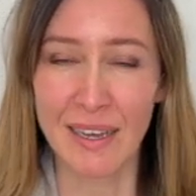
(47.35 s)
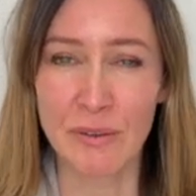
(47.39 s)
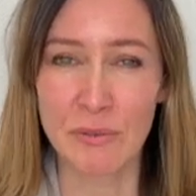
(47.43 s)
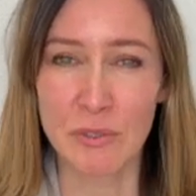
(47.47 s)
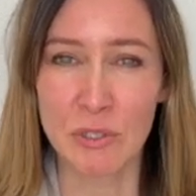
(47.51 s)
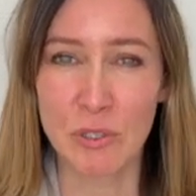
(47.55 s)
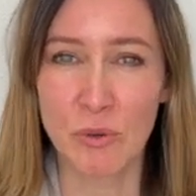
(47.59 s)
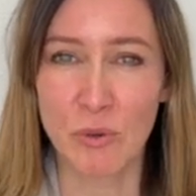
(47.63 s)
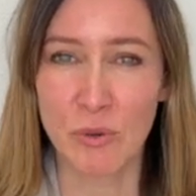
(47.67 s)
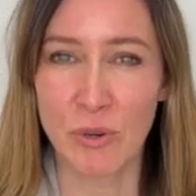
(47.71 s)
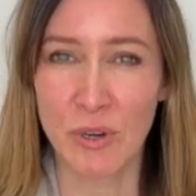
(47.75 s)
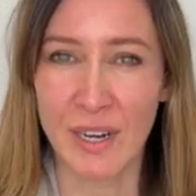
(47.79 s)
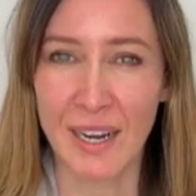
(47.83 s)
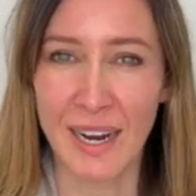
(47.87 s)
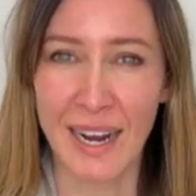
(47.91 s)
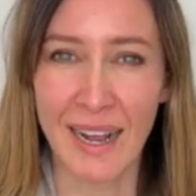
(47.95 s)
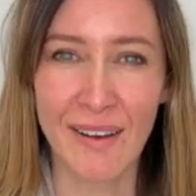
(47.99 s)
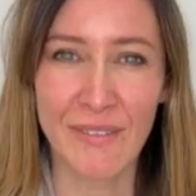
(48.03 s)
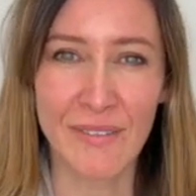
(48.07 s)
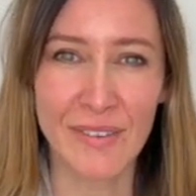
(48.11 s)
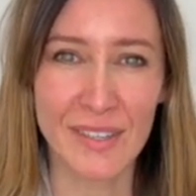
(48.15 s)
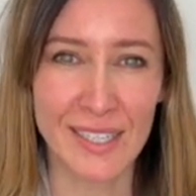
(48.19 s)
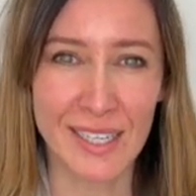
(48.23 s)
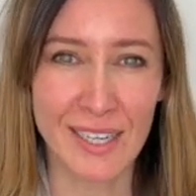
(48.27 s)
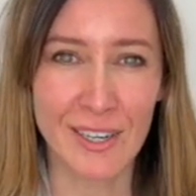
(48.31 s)
I was
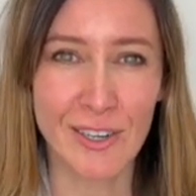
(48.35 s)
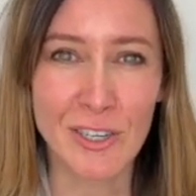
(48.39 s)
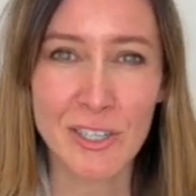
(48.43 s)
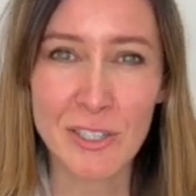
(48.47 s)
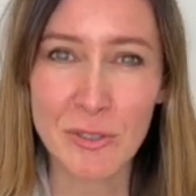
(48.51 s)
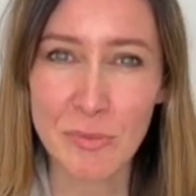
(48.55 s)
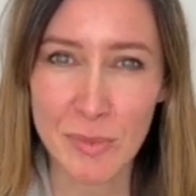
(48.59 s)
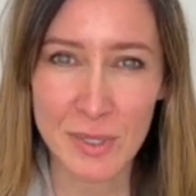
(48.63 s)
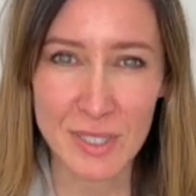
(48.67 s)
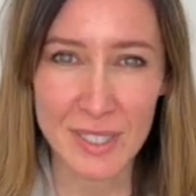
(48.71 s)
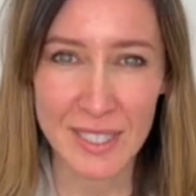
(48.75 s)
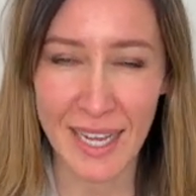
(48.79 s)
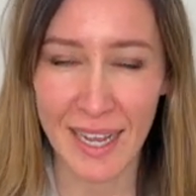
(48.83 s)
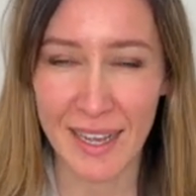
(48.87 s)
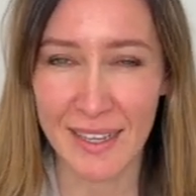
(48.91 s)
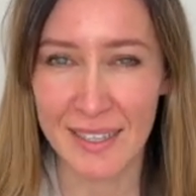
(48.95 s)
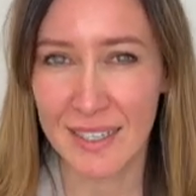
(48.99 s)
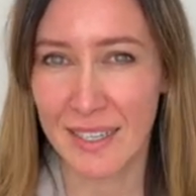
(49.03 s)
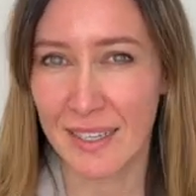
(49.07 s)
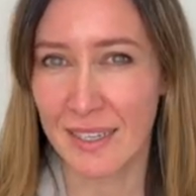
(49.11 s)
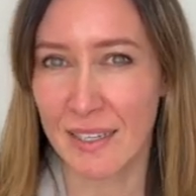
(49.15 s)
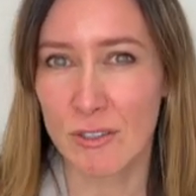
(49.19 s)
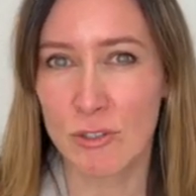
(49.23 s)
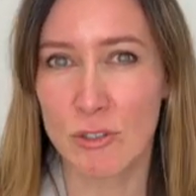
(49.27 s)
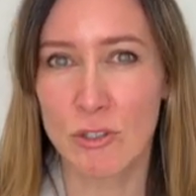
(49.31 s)
choreographing a Christmas dance
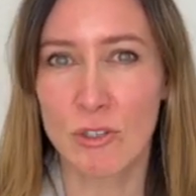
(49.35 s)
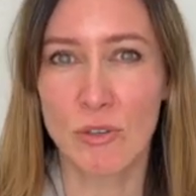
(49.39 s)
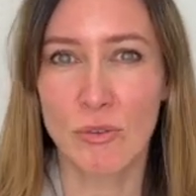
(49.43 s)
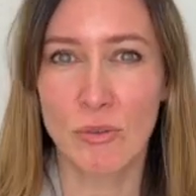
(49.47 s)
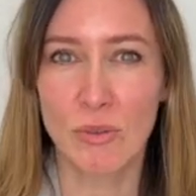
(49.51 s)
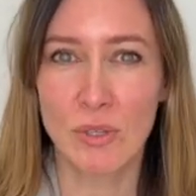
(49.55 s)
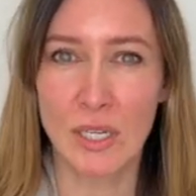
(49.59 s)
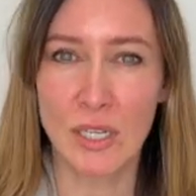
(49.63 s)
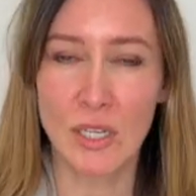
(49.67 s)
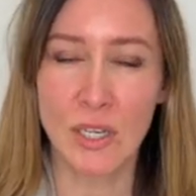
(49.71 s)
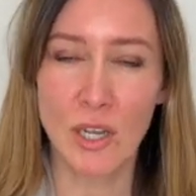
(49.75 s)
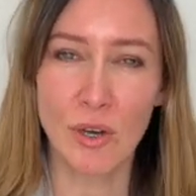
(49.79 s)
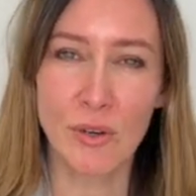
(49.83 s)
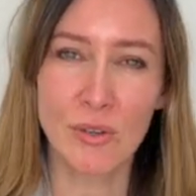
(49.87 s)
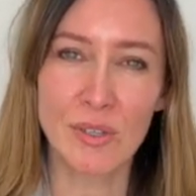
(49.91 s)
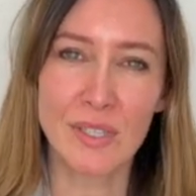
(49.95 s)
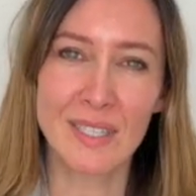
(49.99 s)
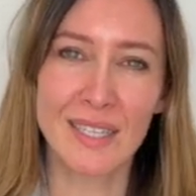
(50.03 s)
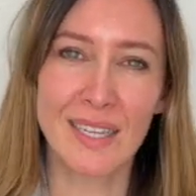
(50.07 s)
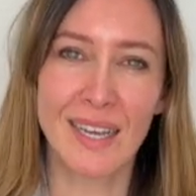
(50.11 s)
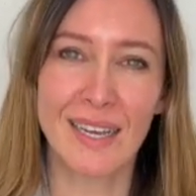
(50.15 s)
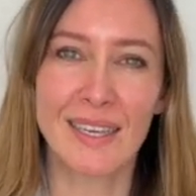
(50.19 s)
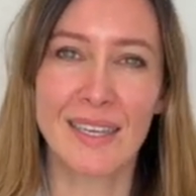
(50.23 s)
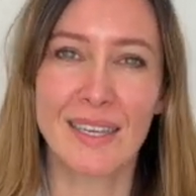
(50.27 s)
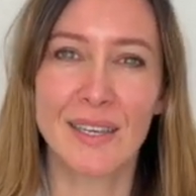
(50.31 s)
at his school and
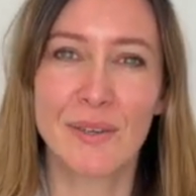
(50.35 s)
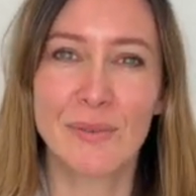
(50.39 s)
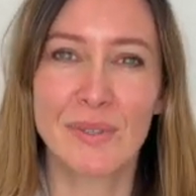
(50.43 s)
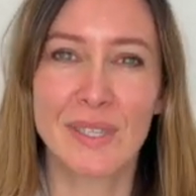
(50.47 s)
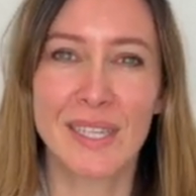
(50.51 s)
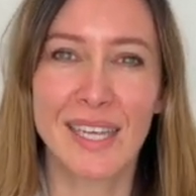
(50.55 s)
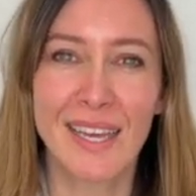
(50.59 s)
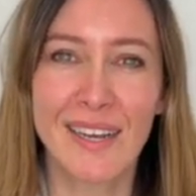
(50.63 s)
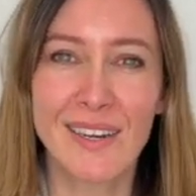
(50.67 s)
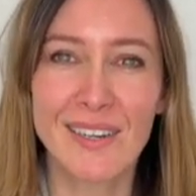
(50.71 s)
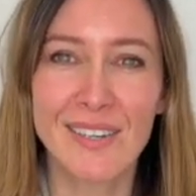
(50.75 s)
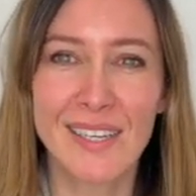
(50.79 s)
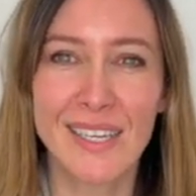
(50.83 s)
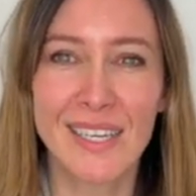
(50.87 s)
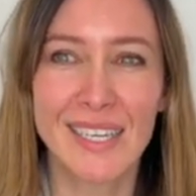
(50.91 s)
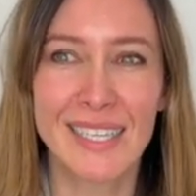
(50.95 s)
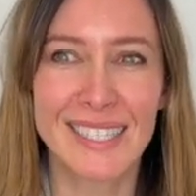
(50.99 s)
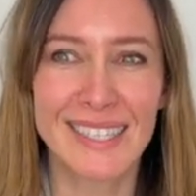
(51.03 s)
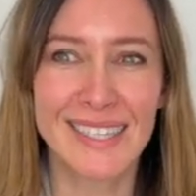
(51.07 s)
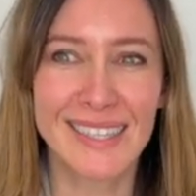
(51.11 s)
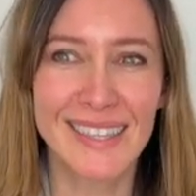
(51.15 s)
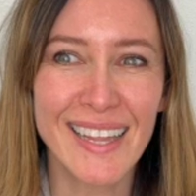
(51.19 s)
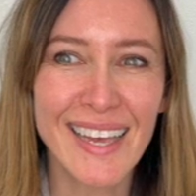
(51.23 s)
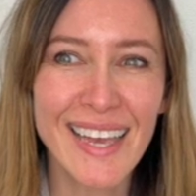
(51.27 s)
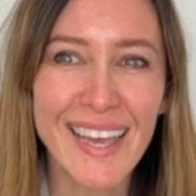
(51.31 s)
noticed that he would carry his
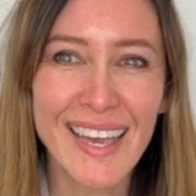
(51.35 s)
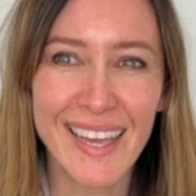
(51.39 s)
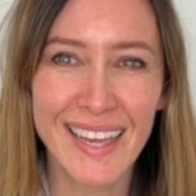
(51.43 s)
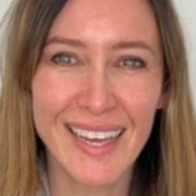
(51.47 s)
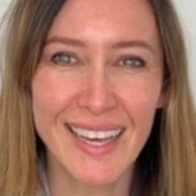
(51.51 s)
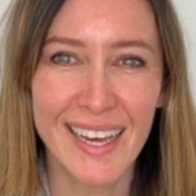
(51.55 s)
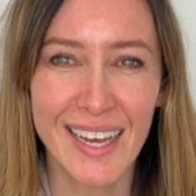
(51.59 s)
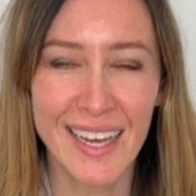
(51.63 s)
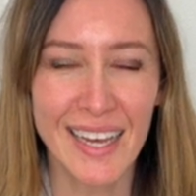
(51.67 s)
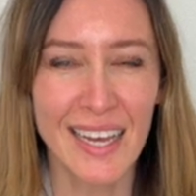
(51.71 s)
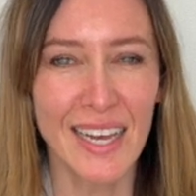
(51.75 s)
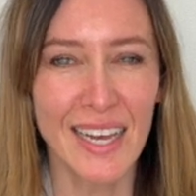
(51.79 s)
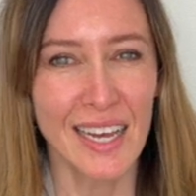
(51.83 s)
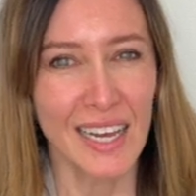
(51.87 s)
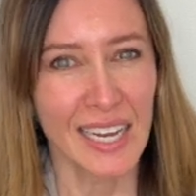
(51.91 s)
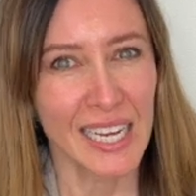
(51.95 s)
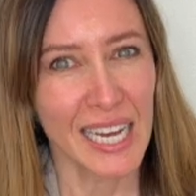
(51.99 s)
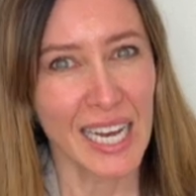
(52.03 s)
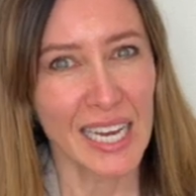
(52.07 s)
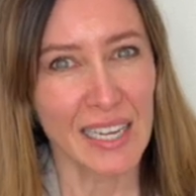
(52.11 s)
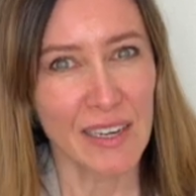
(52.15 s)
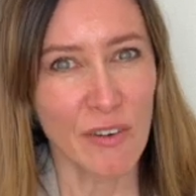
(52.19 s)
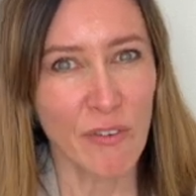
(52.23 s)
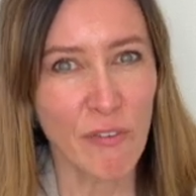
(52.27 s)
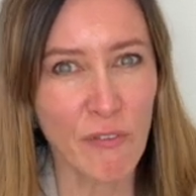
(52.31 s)
leg
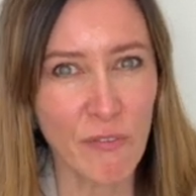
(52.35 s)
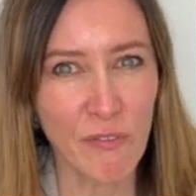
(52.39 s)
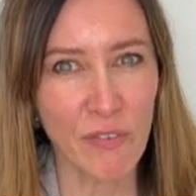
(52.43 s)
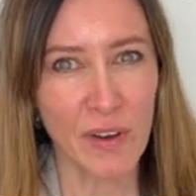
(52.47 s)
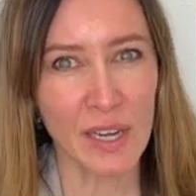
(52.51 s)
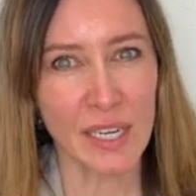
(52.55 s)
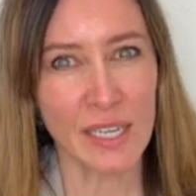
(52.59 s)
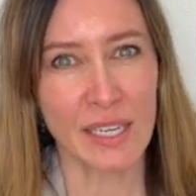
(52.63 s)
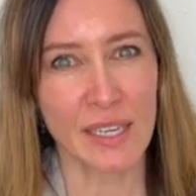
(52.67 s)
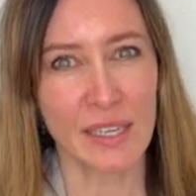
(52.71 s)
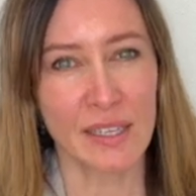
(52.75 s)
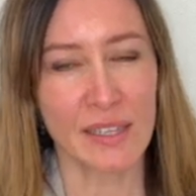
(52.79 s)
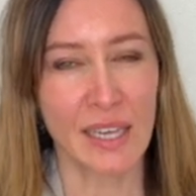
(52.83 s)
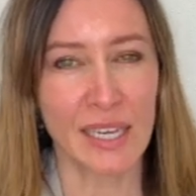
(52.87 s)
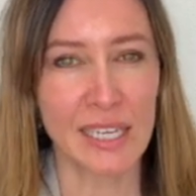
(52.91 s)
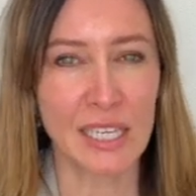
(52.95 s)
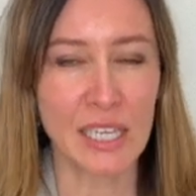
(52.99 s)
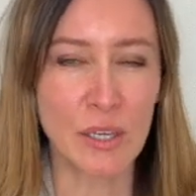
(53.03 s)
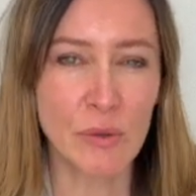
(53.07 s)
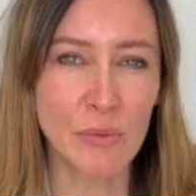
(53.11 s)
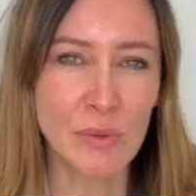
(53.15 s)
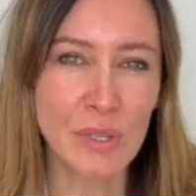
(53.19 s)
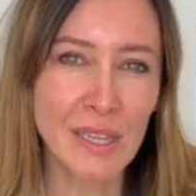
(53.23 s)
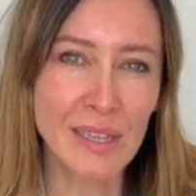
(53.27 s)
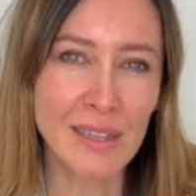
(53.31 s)
kind of funny, like
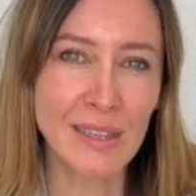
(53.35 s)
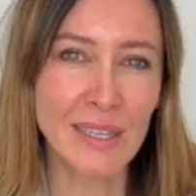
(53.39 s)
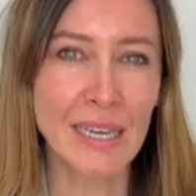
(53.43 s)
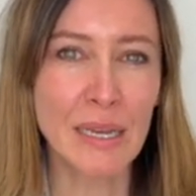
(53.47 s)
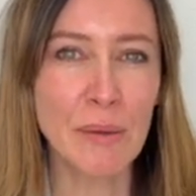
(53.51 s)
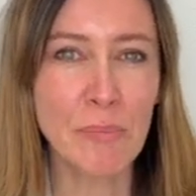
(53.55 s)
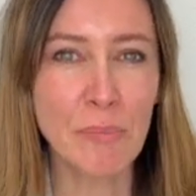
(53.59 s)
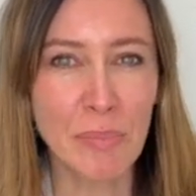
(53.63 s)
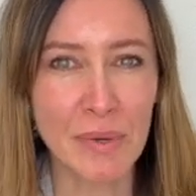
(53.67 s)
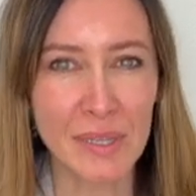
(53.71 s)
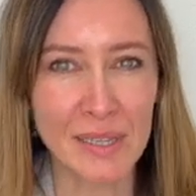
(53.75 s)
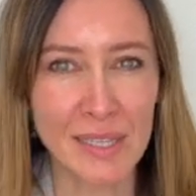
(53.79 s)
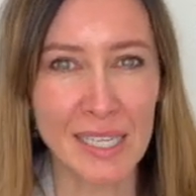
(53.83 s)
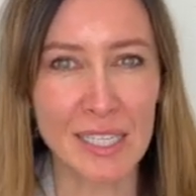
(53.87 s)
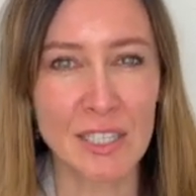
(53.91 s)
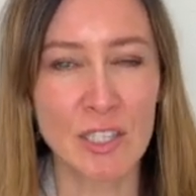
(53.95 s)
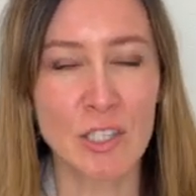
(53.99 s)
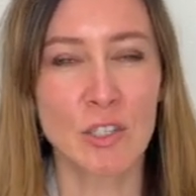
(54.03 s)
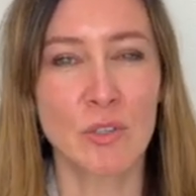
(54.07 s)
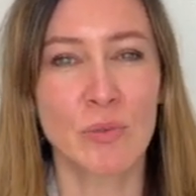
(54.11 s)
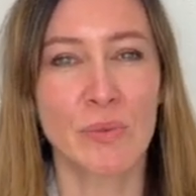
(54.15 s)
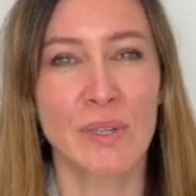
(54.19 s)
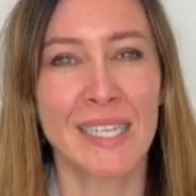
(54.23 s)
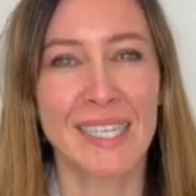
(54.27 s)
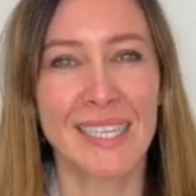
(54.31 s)
he would limp and then
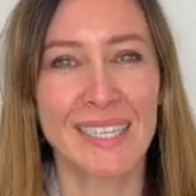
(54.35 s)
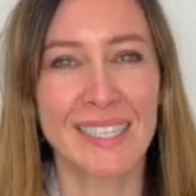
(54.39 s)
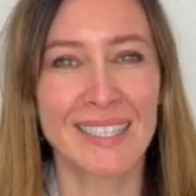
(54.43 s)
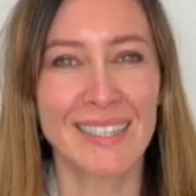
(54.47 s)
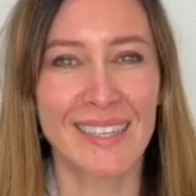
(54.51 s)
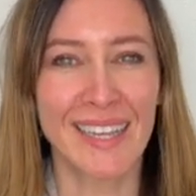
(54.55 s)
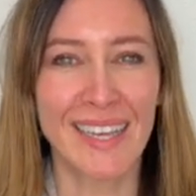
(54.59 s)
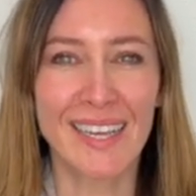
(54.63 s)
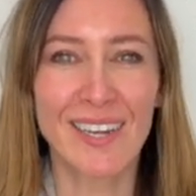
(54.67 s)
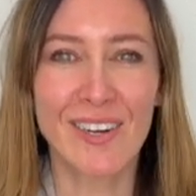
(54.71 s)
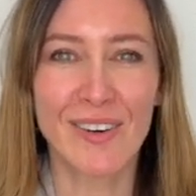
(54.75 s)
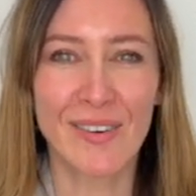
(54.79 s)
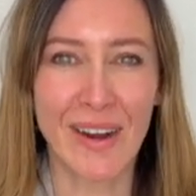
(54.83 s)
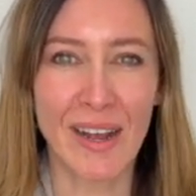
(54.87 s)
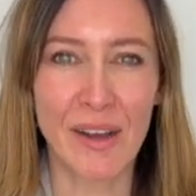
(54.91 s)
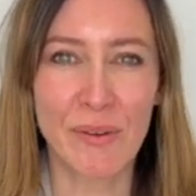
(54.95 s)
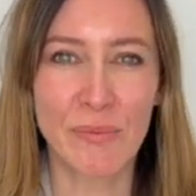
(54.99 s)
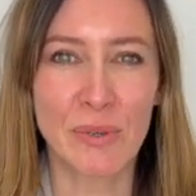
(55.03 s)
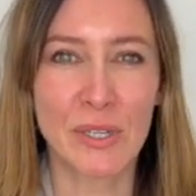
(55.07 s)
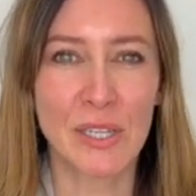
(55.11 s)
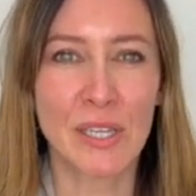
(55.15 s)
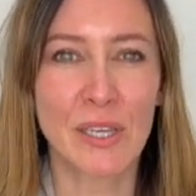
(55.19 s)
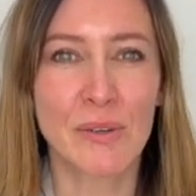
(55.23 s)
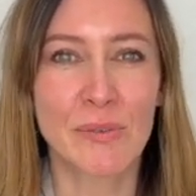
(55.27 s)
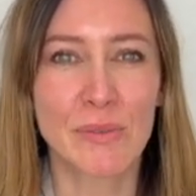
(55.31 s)
swing his leg around
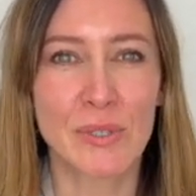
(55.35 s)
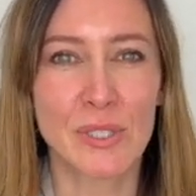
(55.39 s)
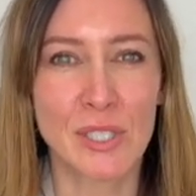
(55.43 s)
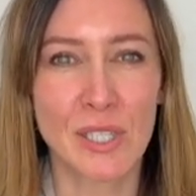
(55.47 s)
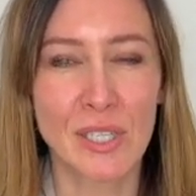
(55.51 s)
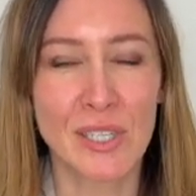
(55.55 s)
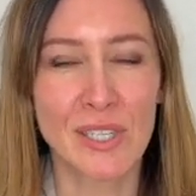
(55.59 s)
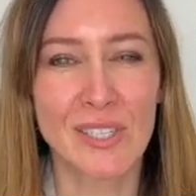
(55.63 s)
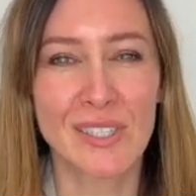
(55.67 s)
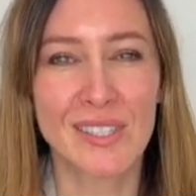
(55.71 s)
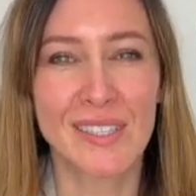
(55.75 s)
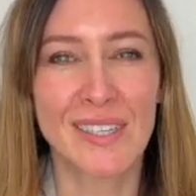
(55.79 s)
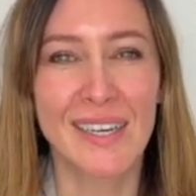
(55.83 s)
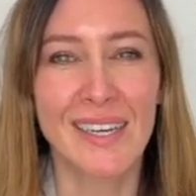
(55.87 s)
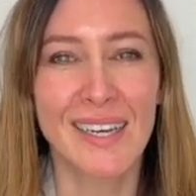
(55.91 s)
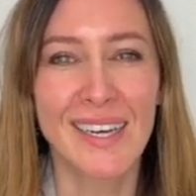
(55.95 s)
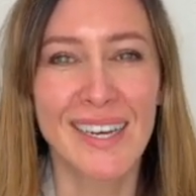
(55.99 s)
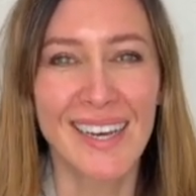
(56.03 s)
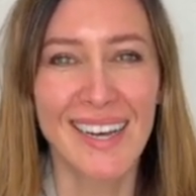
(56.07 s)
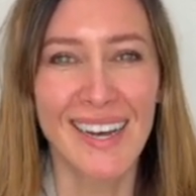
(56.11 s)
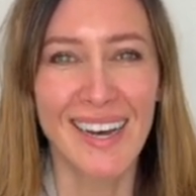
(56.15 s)
when he would turn.